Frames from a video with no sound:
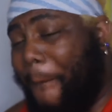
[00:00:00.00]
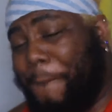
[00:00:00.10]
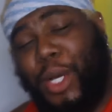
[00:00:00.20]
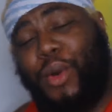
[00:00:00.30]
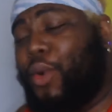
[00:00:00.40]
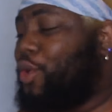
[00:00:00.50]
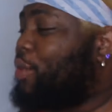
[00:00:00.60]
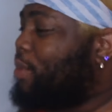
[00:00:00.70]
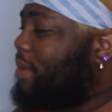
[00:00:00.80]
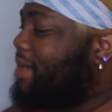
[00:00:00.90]

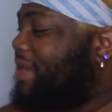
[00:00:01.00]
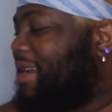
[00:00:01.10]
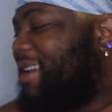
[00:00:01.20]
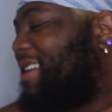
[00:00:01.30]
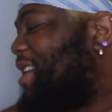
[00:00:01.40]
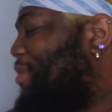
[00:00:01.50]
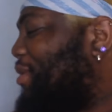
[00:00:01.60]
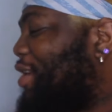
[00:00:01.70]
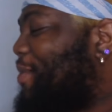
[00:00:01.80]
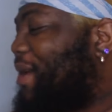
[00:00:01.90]
Boom. Come
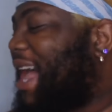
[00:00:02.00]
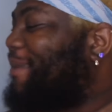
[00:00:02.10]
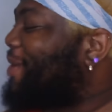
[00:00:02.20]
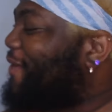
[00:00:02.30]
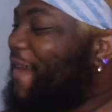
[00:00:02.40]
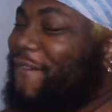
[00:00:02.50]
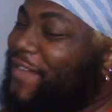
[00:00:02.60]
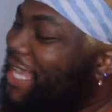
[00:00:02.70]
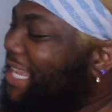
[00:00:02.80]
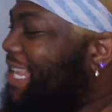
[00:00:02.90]
on, Domo, got me over here
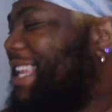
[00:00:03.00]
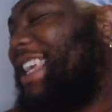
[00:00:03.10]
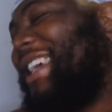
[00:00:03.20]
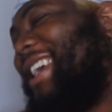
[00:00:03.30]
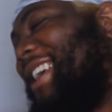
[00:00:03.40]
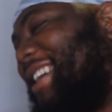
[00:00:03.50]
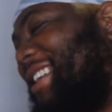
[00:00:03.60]
feeling it.